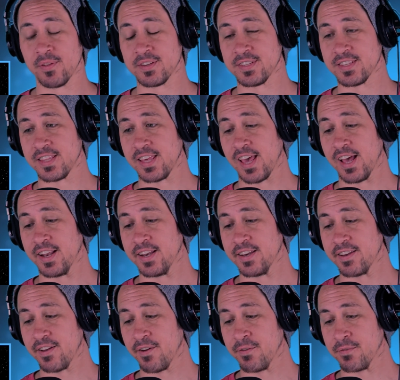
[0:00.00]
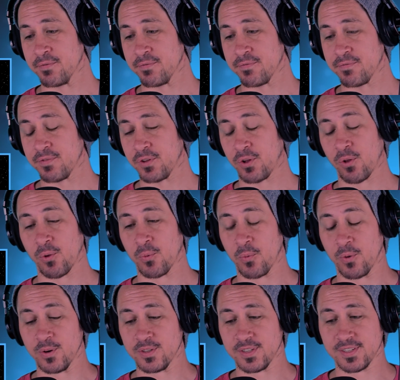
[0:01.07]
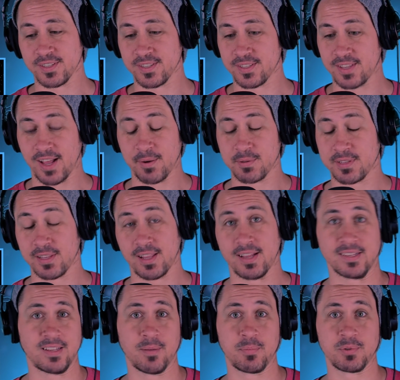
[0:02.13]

this is the end of the Clone Wars. That was the last